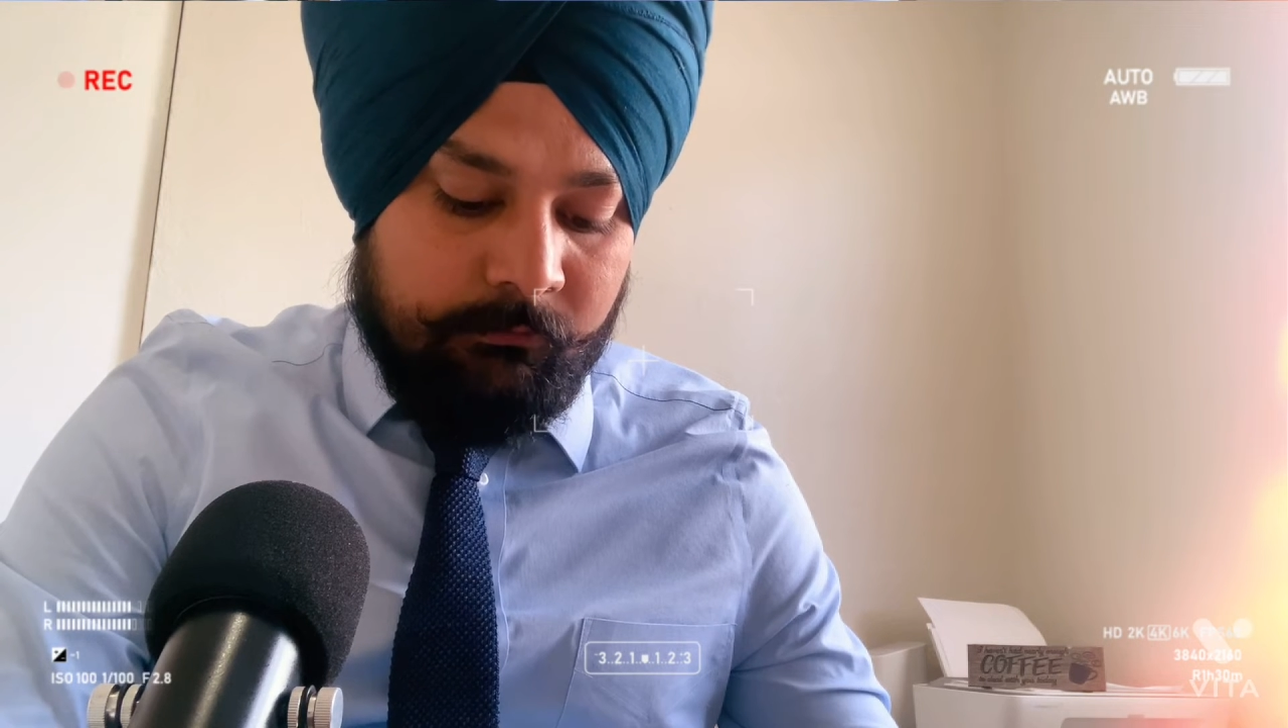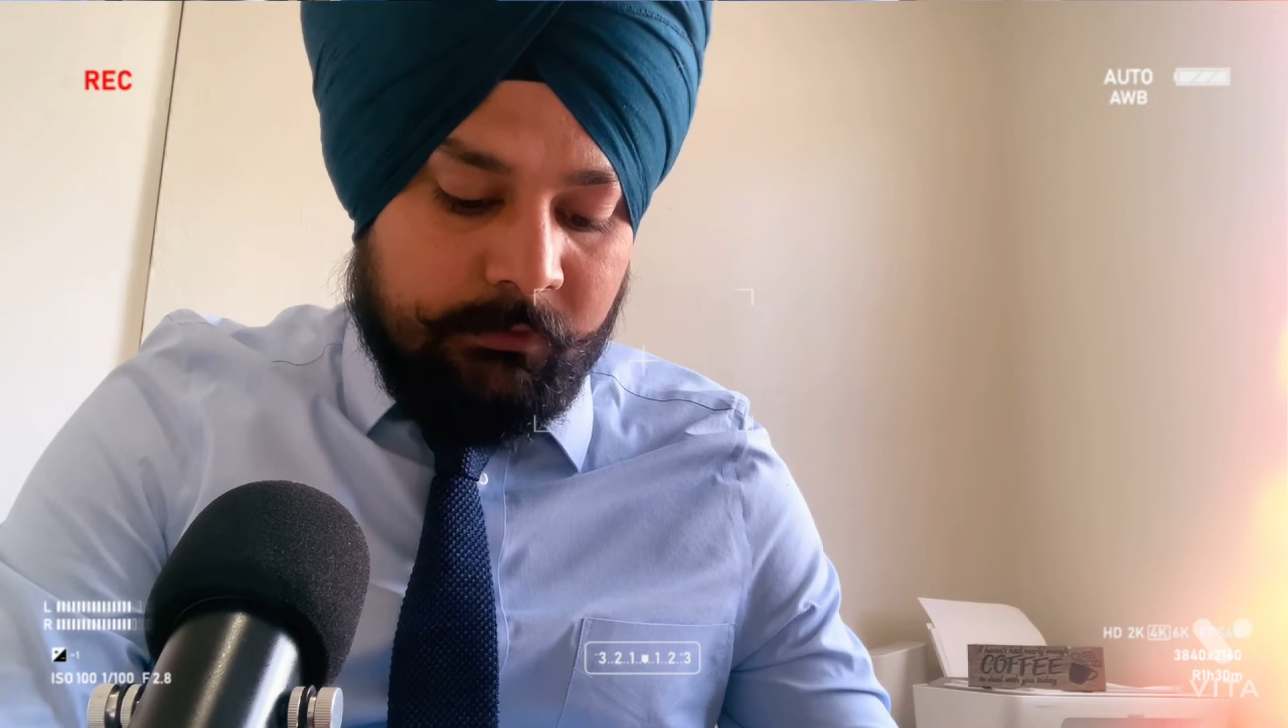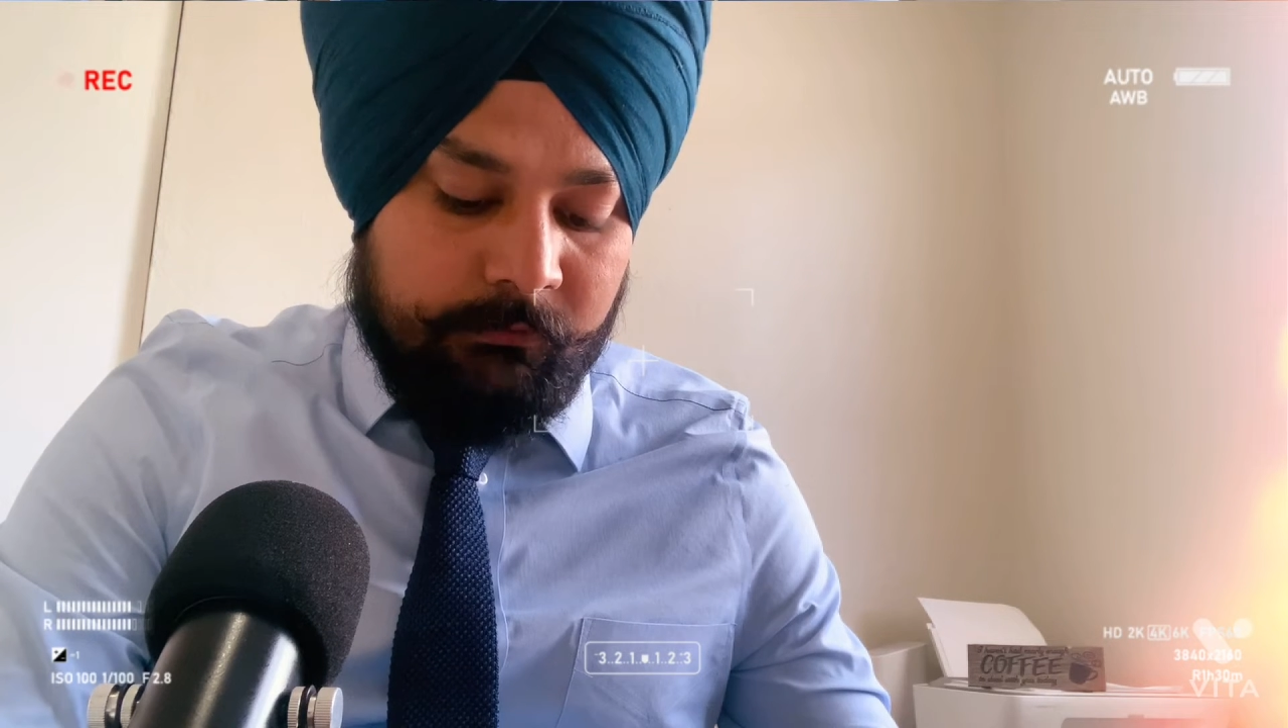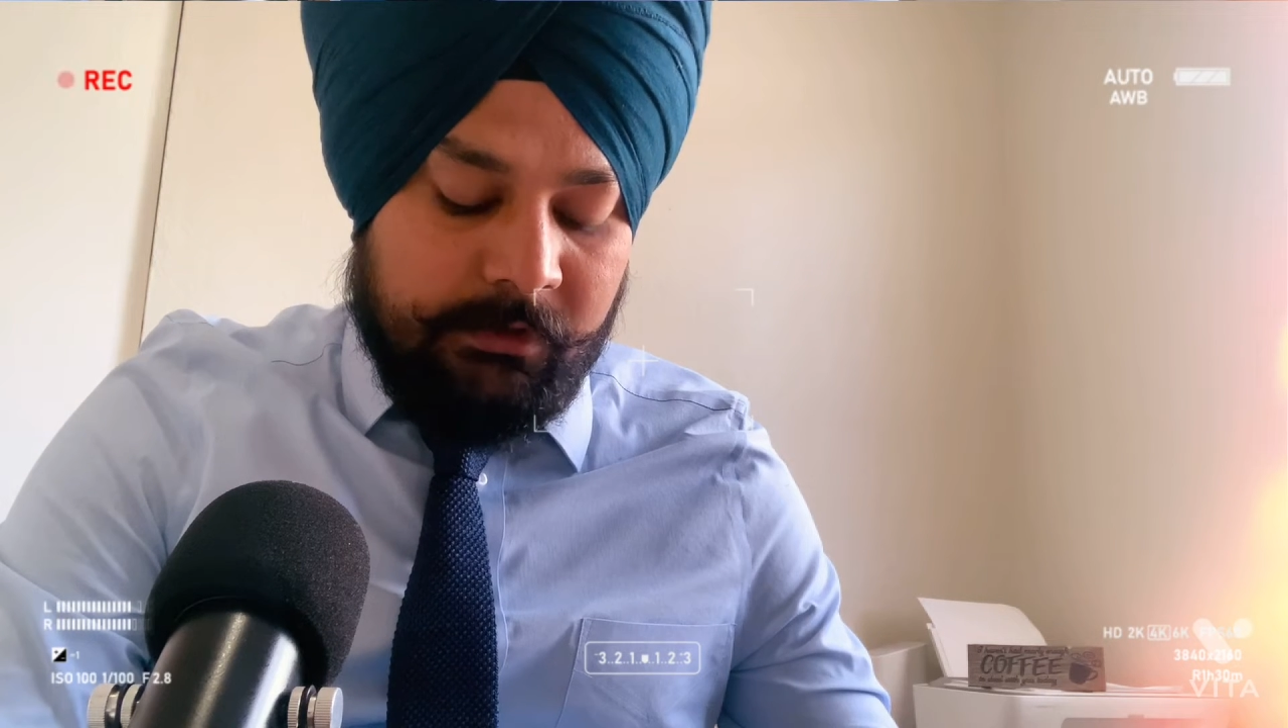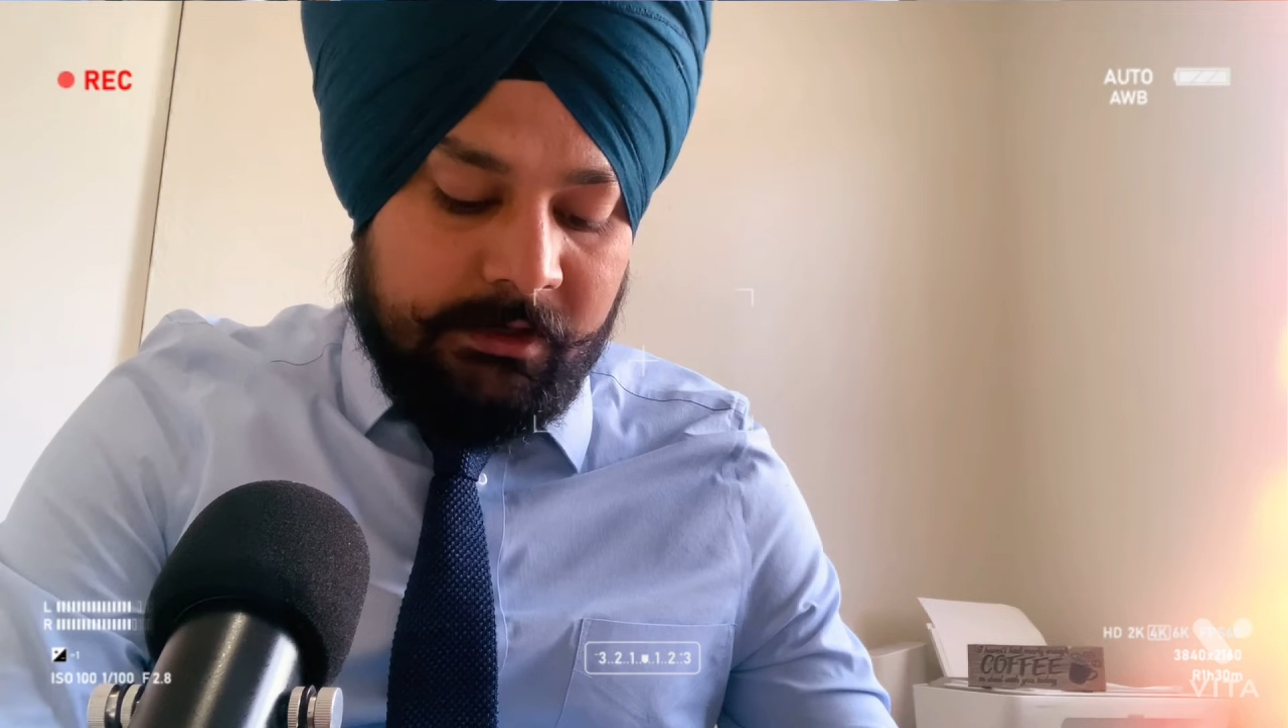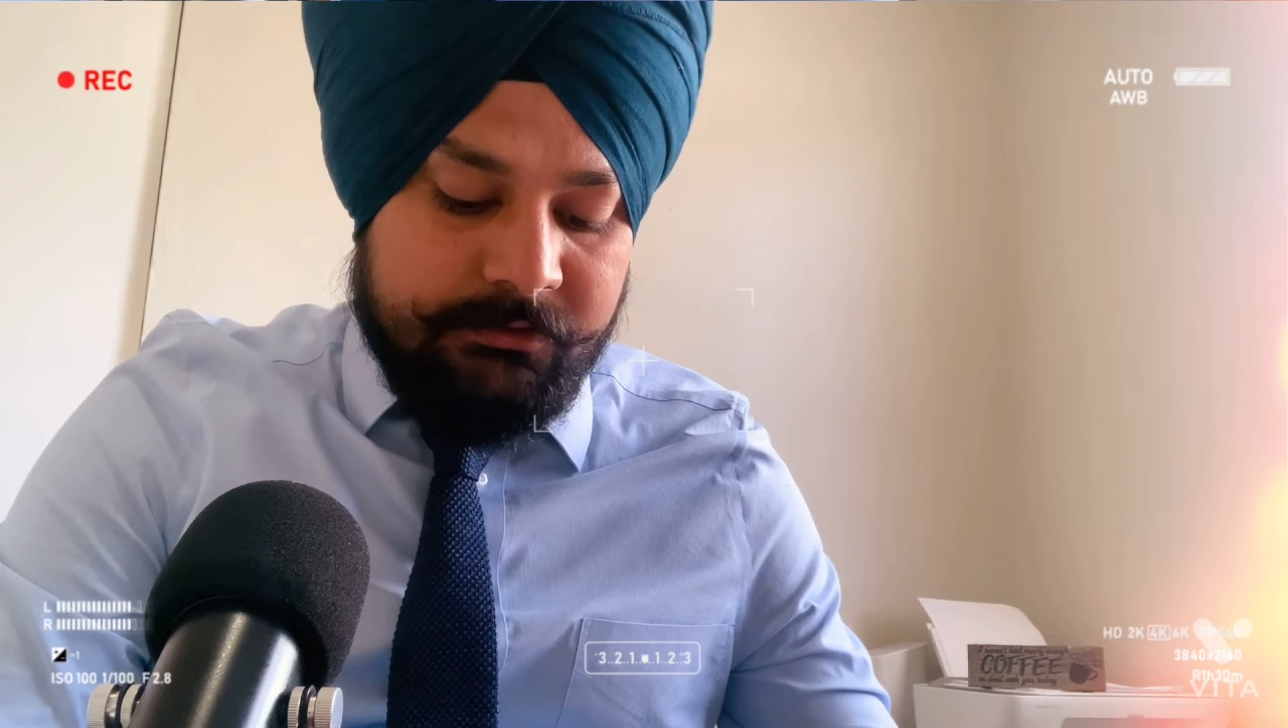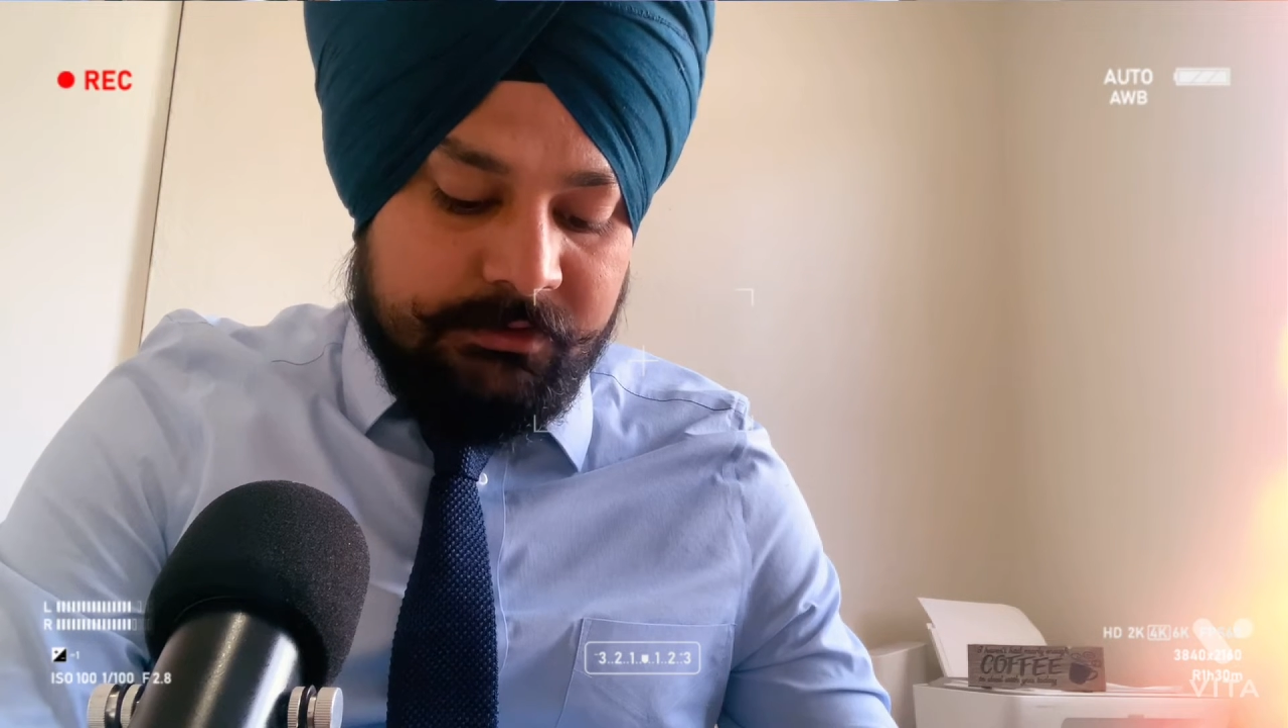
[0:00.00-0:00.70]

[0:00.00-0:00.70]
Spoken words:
what we had